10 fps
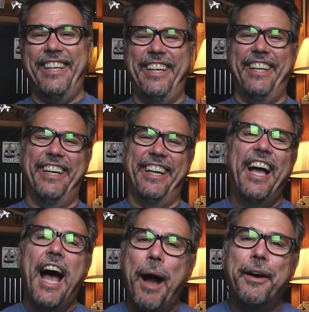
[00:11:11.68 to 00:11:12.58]
that.
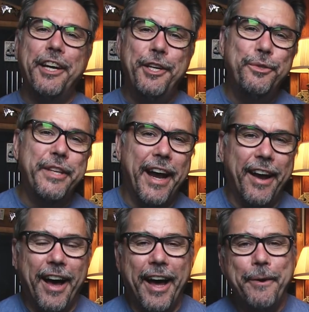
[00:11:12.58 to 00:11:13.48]
I'm going to use that a
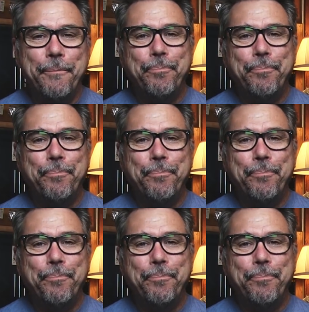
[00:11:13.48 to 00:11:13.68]
lot.